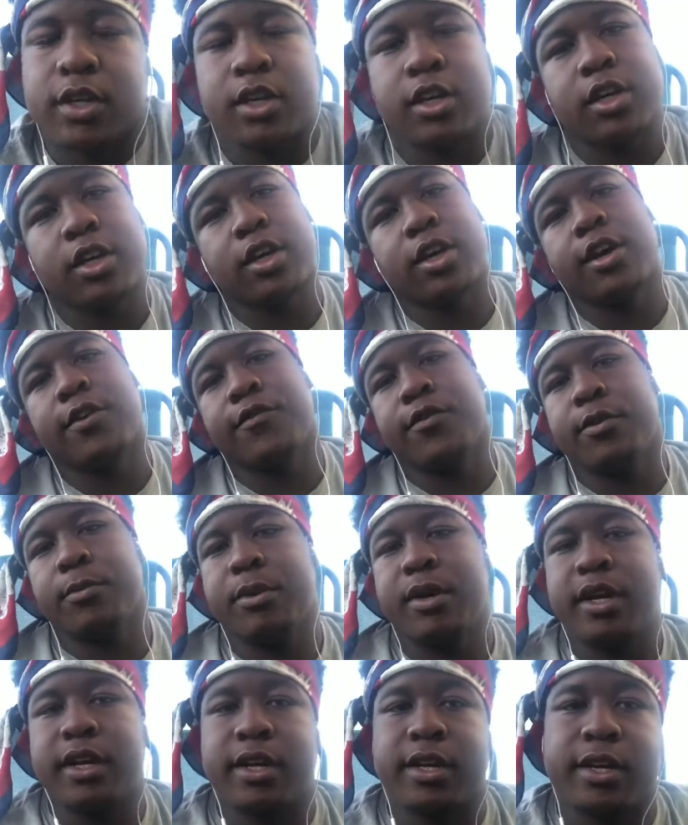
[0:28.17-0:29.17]

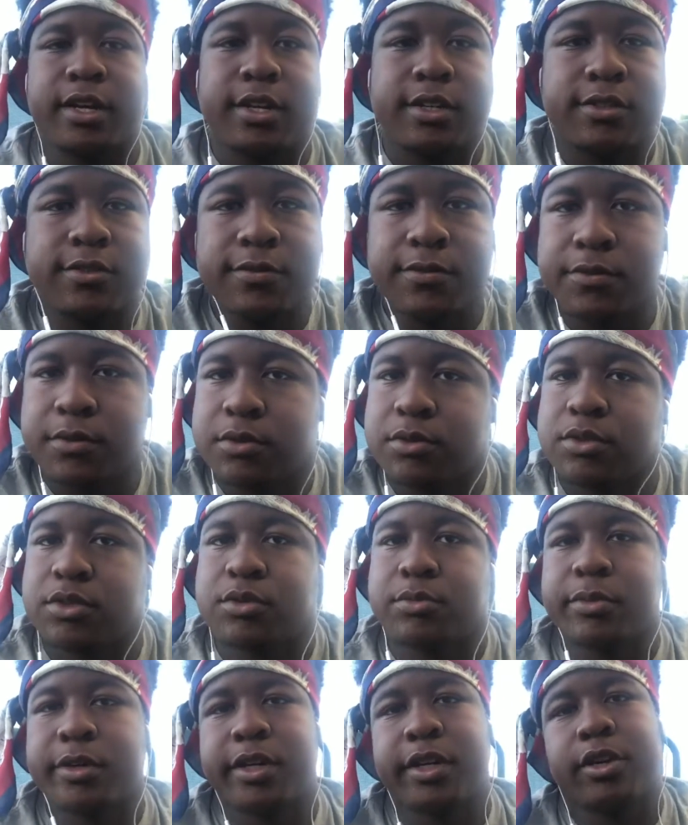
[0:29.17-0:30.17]
Everybody has a future,
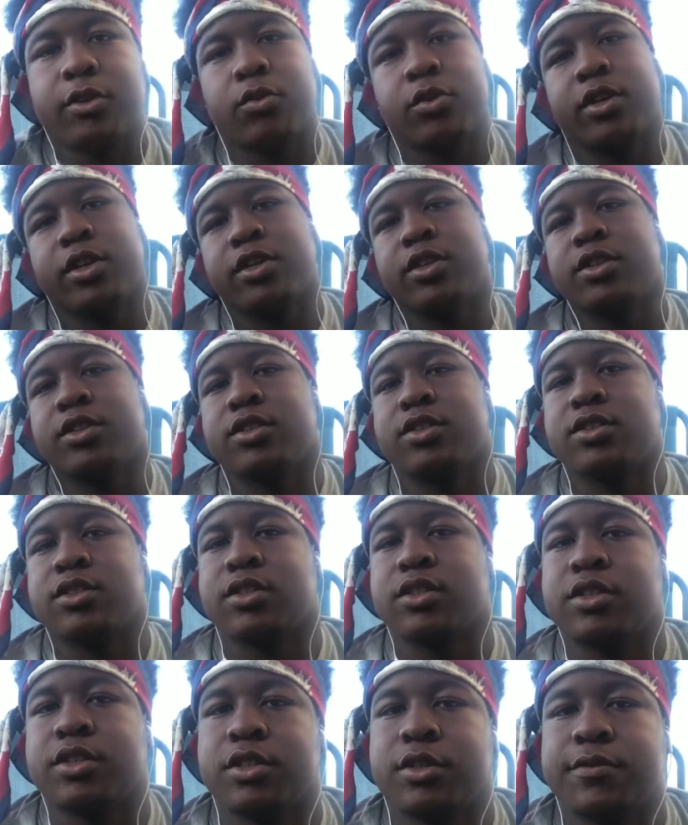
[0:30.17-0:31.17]
man, whether it's a
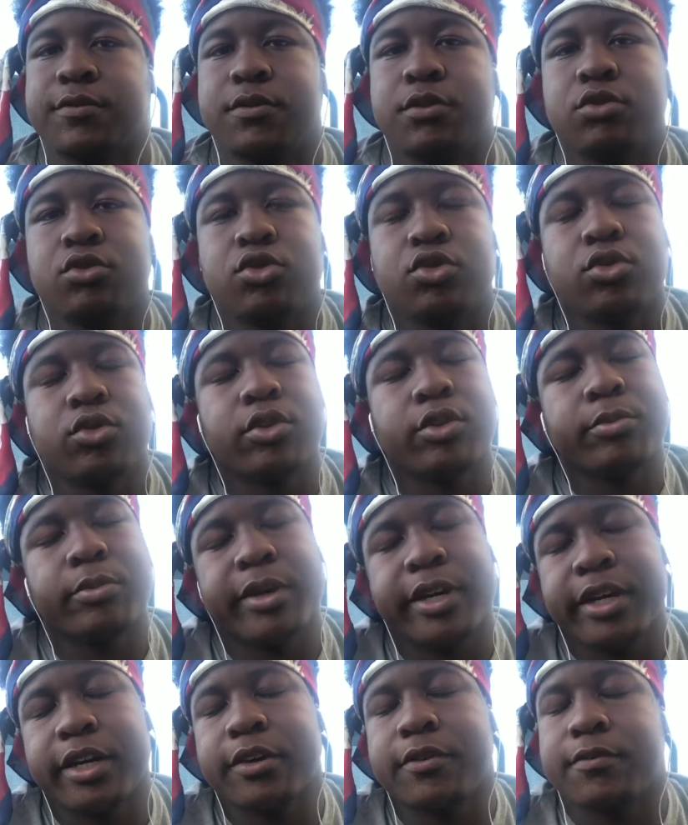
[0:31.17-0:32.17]
good future or a
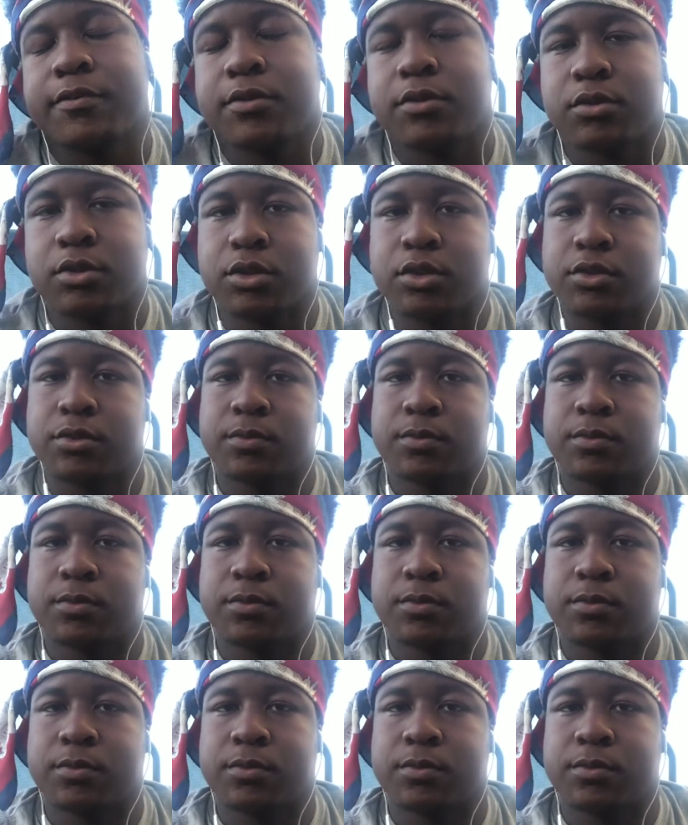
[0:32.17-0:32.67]
bad future.